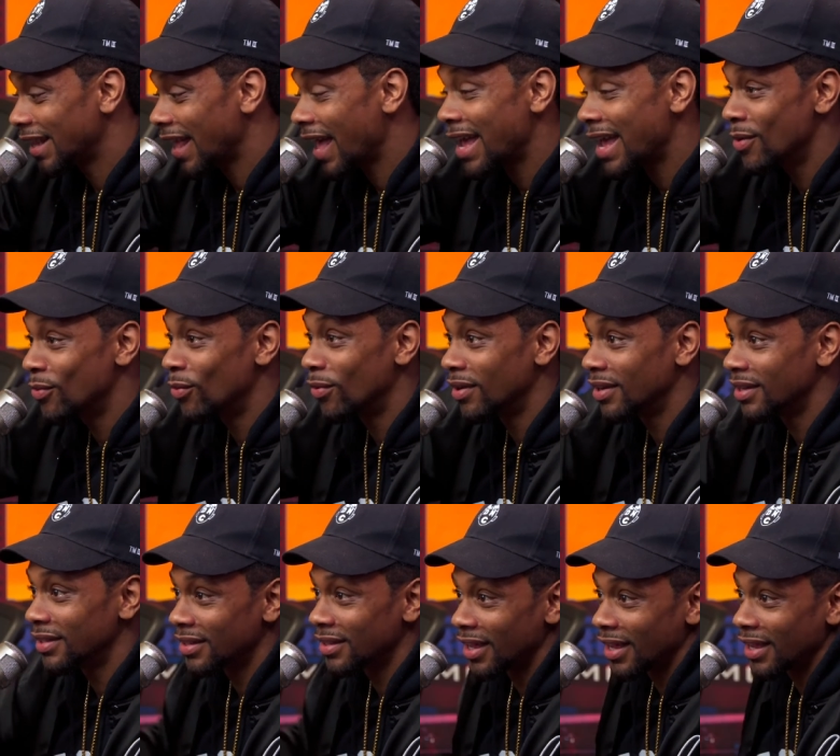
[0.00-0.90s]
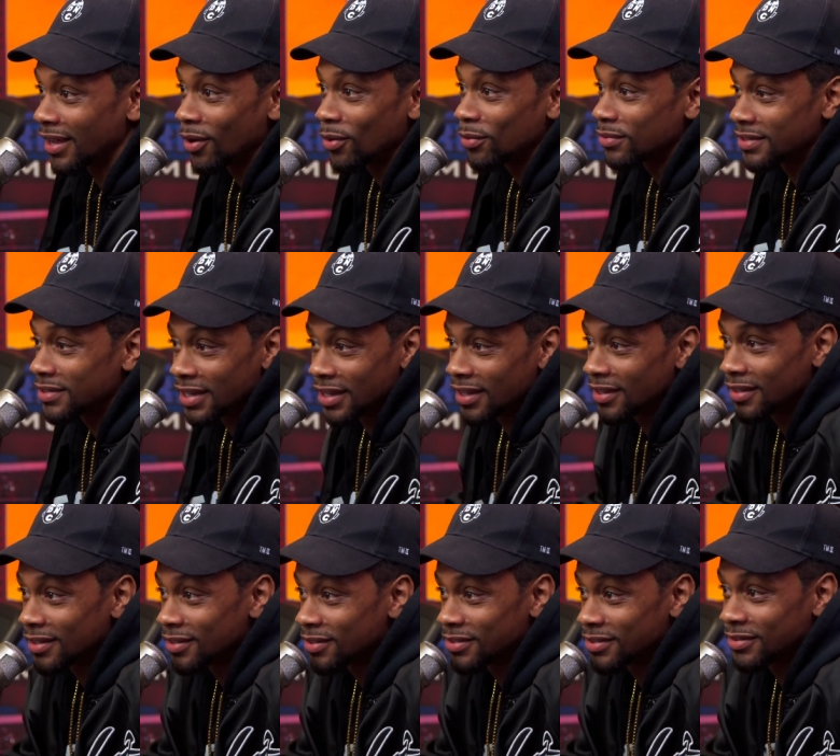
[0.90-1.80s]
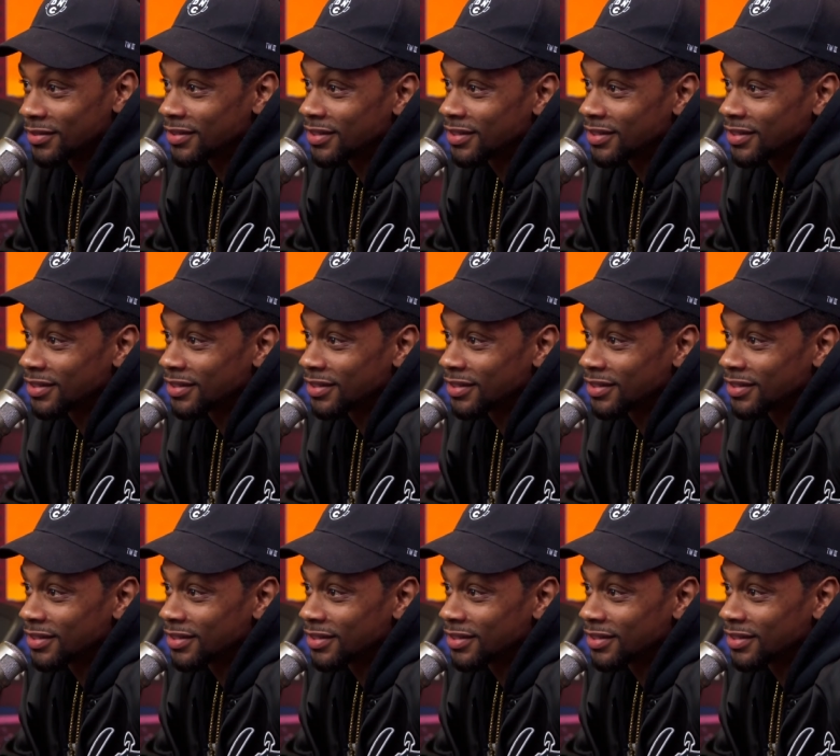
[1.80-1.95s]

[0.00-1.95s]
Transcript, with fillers: A one, like hotels,